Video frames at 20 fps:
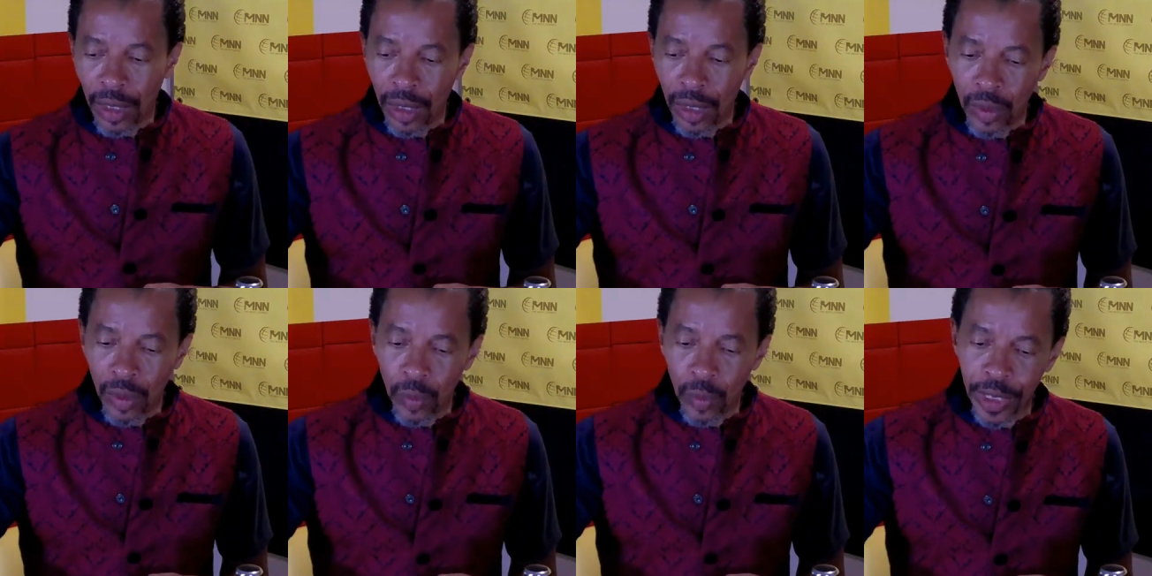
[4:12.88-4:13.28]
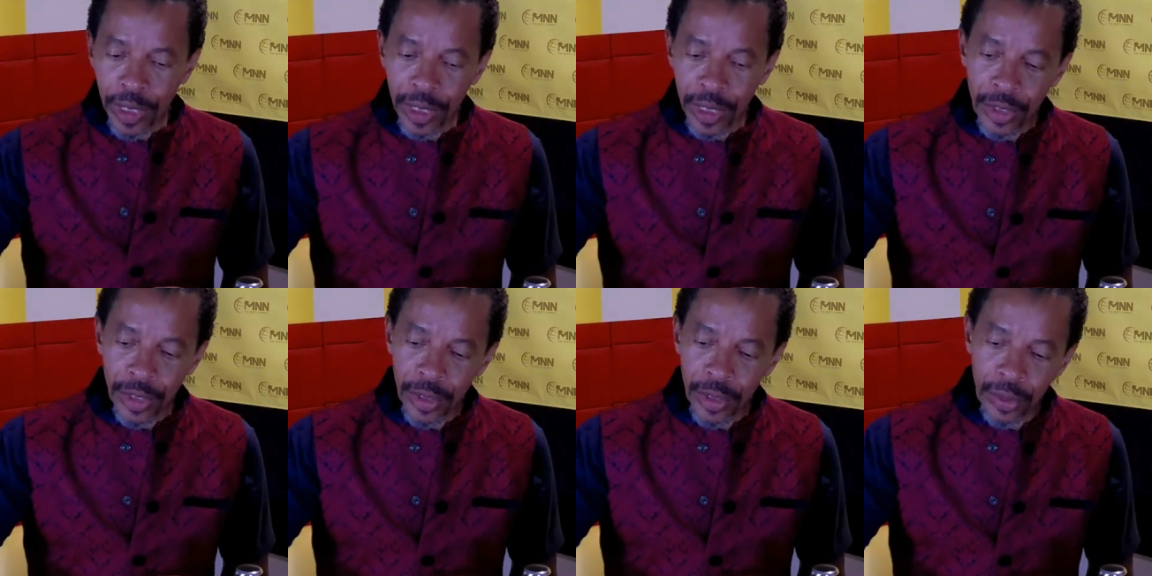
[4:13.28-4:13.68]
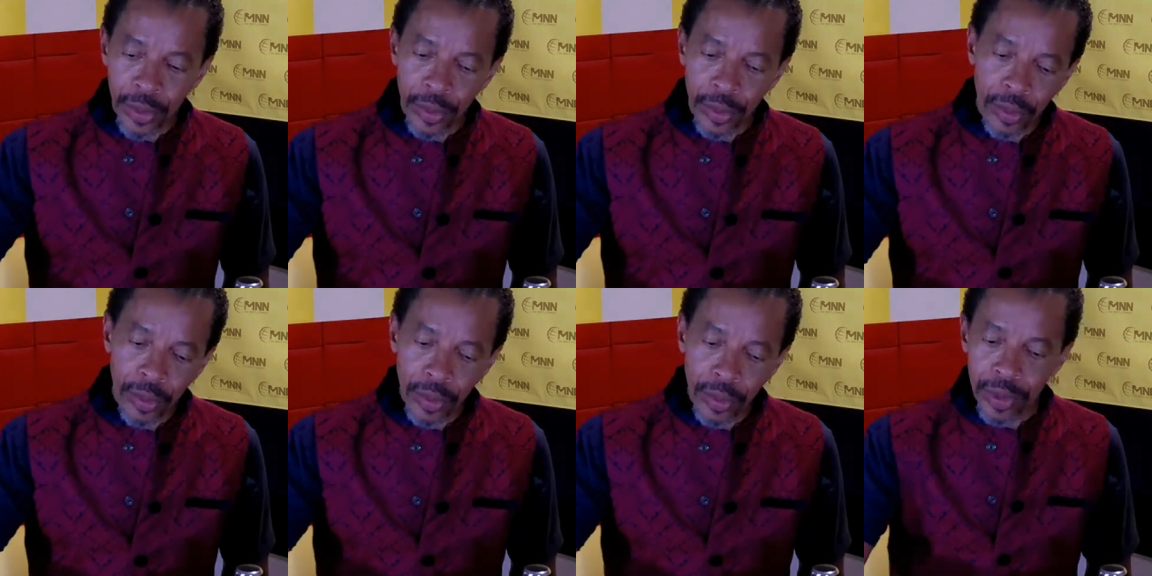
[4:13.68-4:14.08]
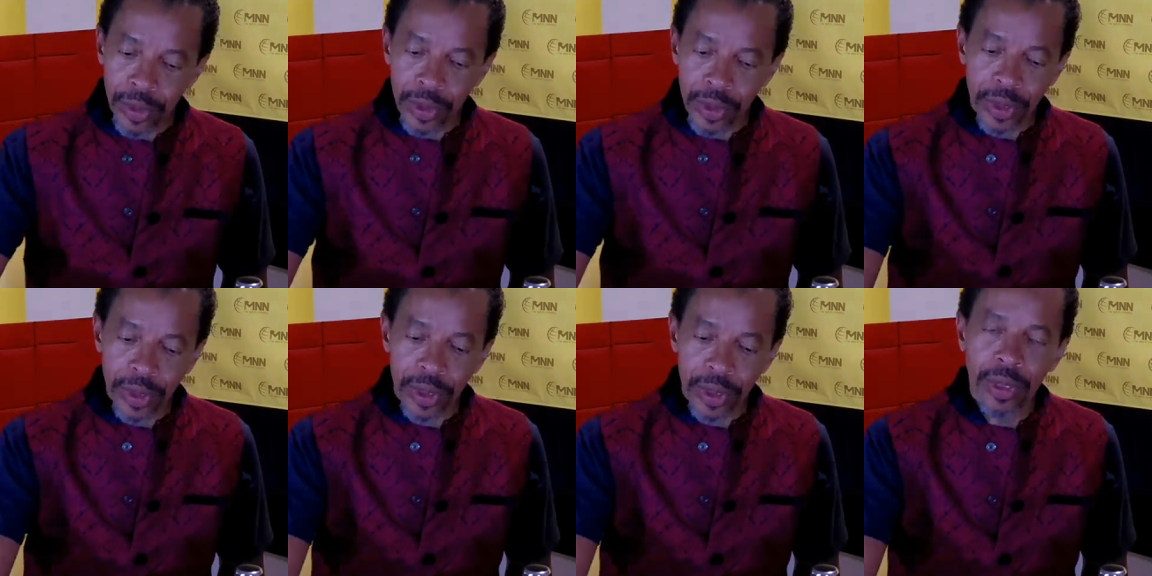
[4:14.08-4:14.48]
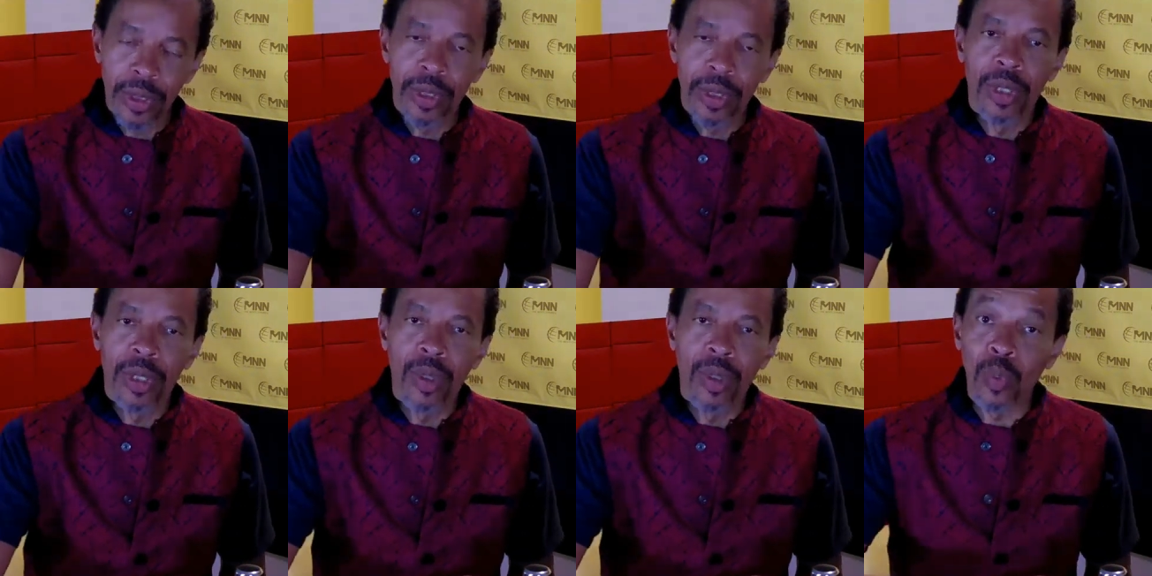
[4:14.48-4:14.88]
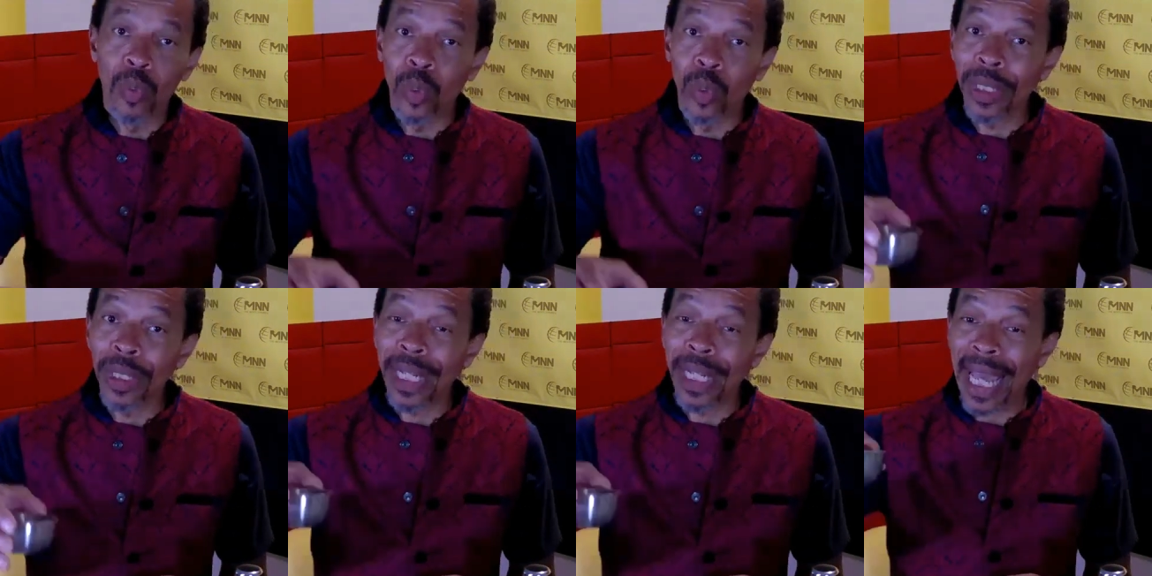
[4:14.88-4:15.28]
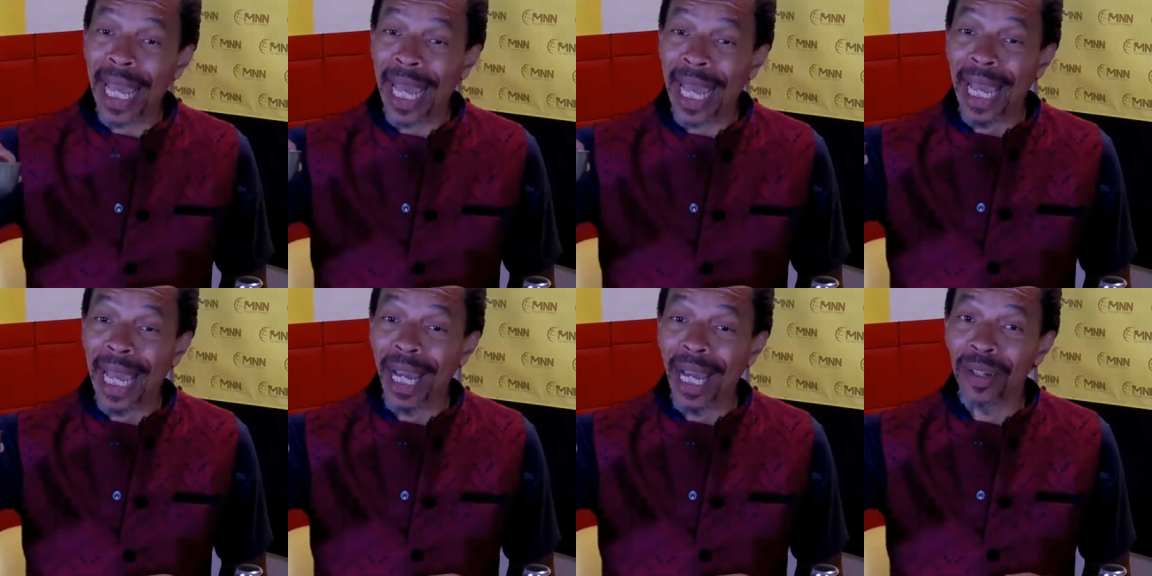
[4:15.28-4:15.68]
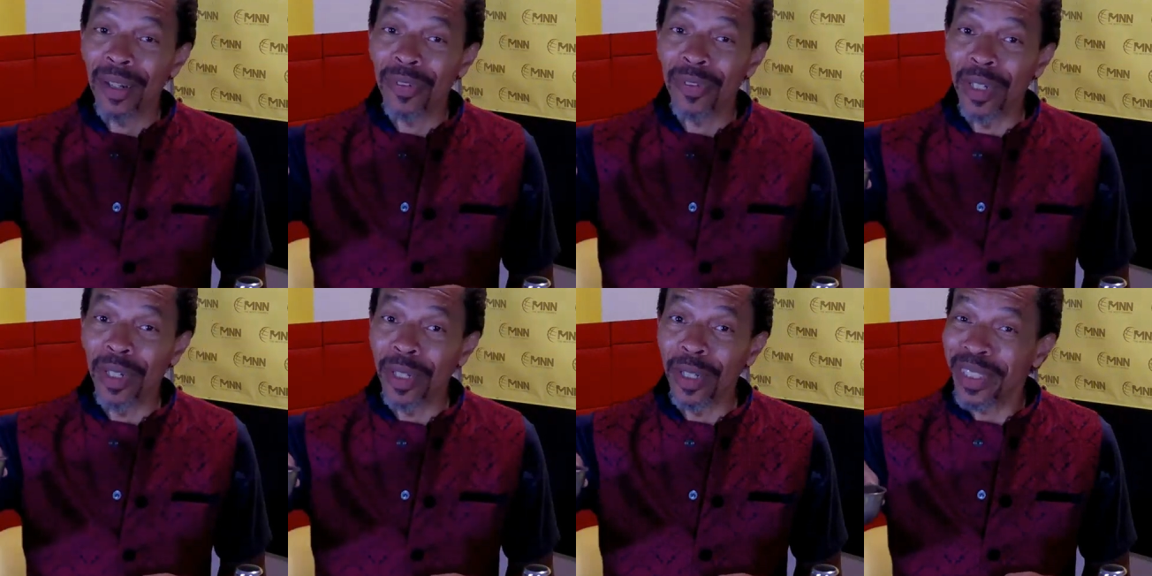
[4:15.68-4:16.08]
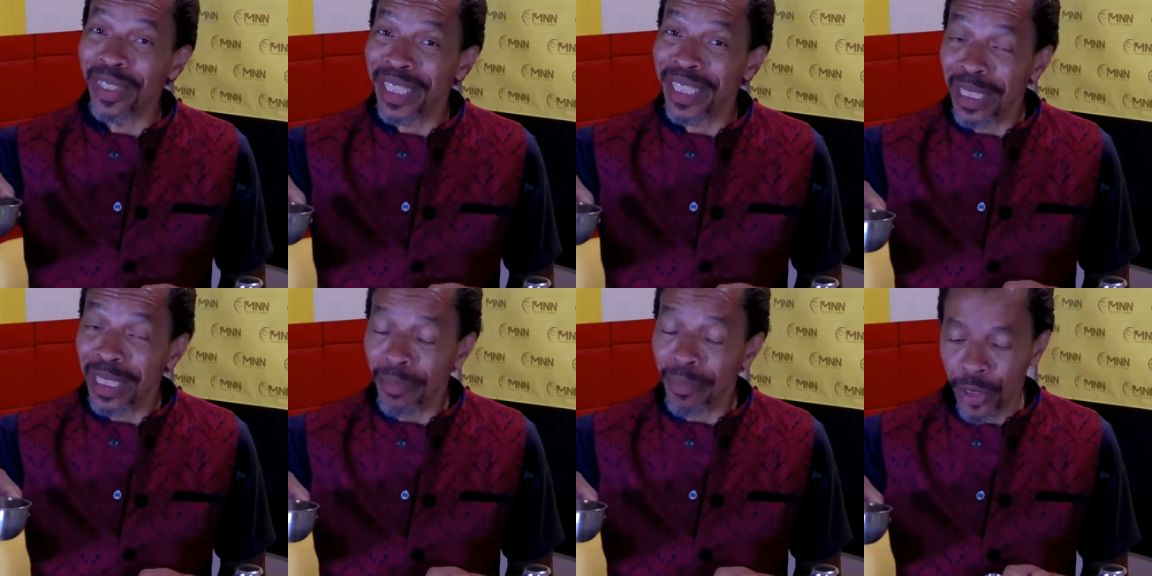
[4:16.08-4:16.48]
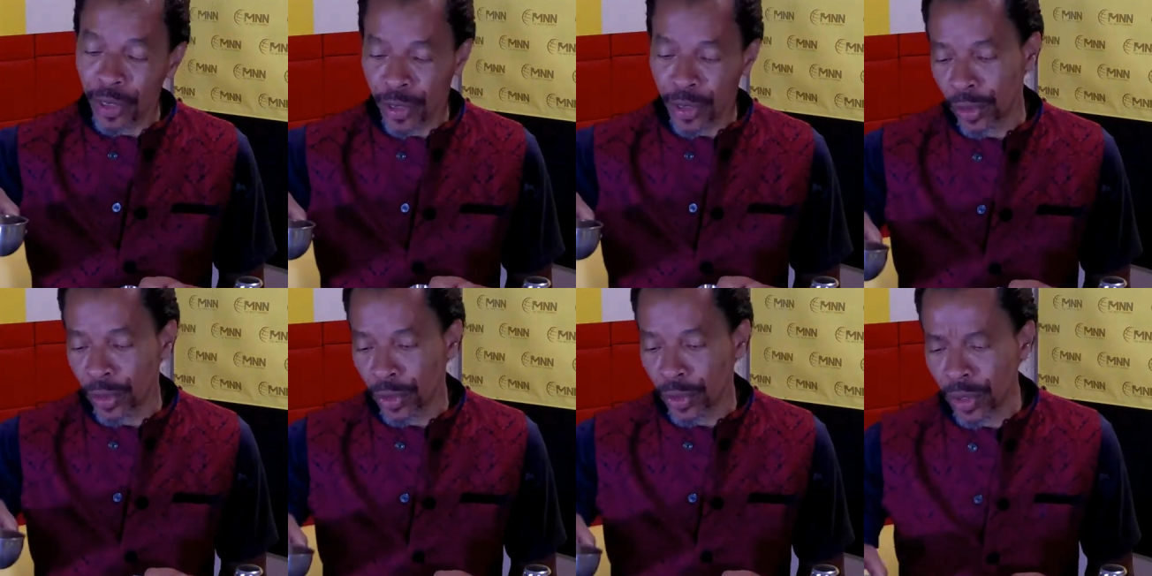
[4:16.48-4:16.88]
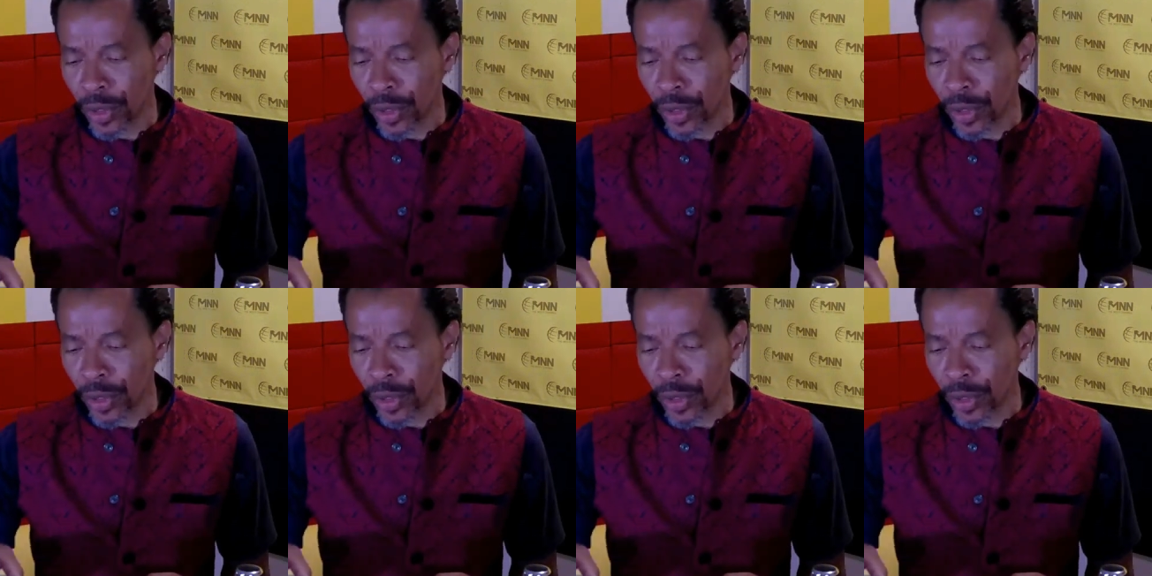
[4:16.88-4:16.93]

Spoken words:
We're going to use 1/2 of the lemon juice.